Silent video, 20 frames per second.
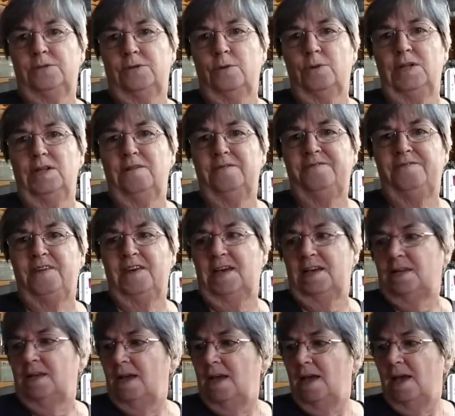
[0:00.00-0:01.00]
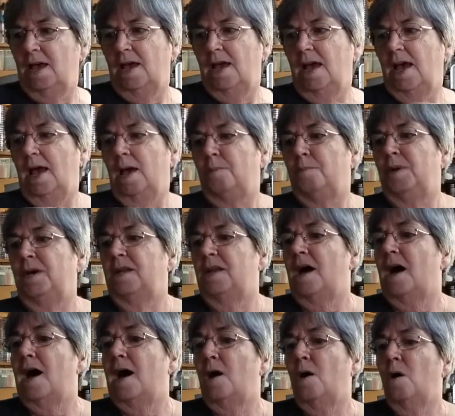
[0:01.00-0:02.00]
so it'll fit but
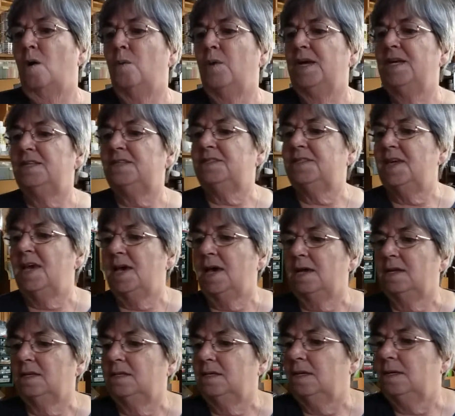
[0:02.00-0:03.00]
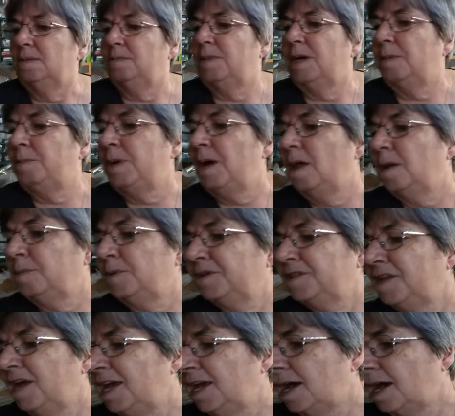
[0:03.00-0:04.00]
I always tent my polymer
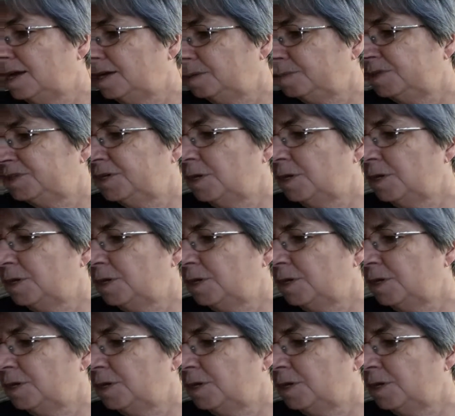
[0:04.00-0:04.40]
clay items.